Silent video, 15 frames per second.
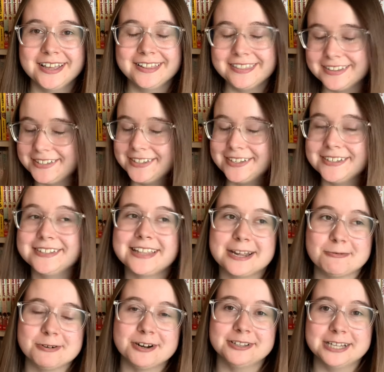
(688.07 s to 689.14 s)
This is They
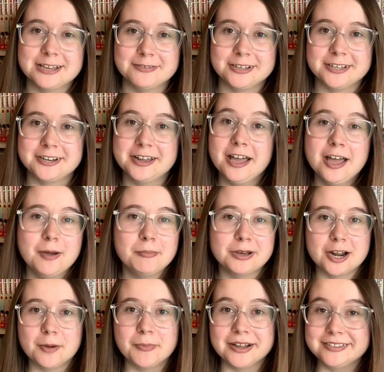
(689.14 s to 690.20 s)
Were 11, put
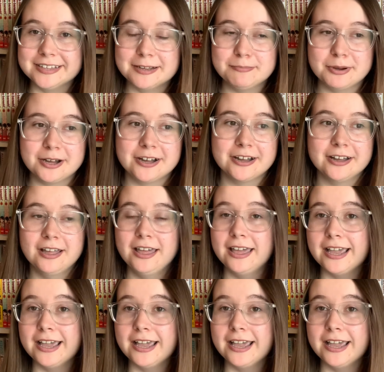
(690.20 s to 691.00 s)
out by Denpa.